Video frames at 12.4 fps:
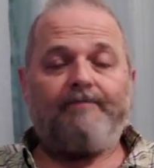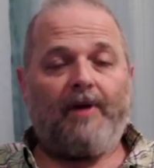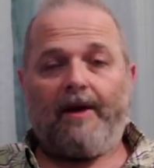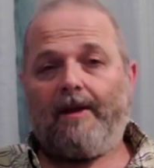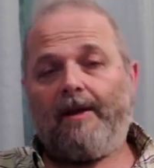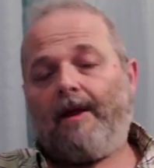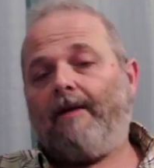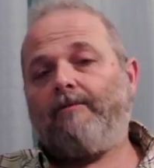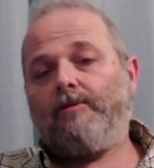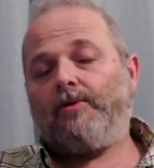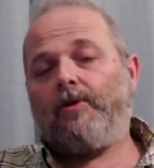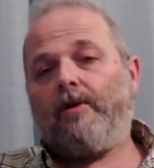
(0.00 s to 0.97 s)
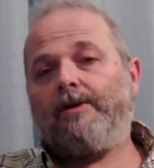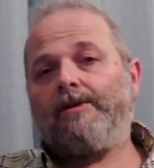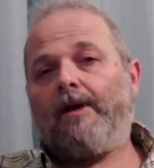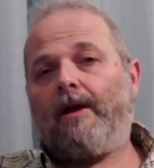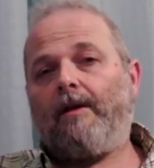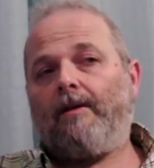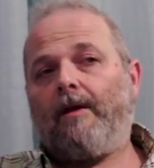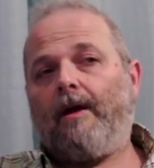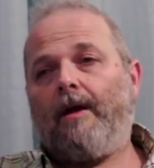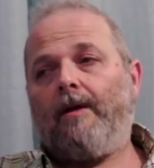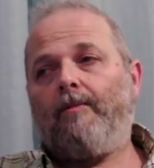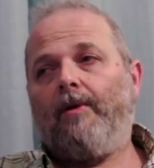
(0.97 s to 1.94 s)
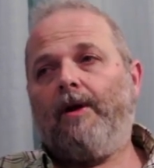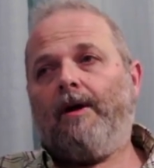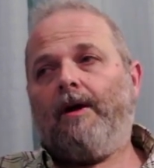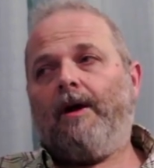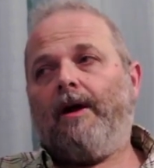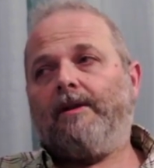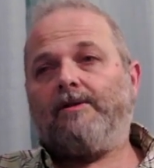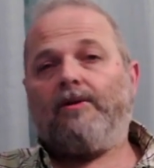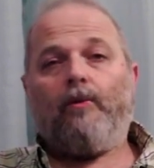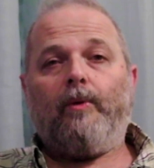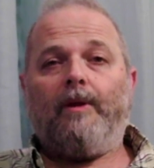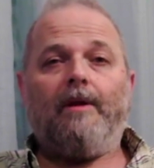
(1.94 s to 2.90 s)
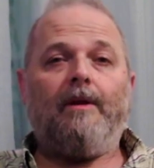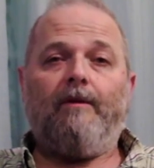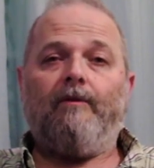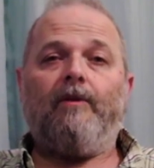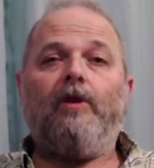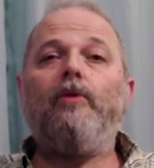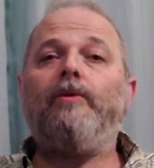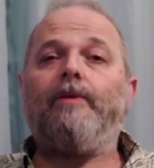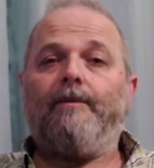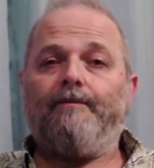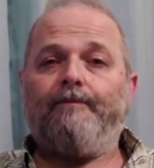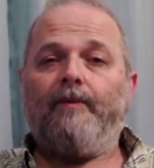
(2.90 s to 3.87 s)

I didn't have them charged ahead of time, and so we didn't even use them.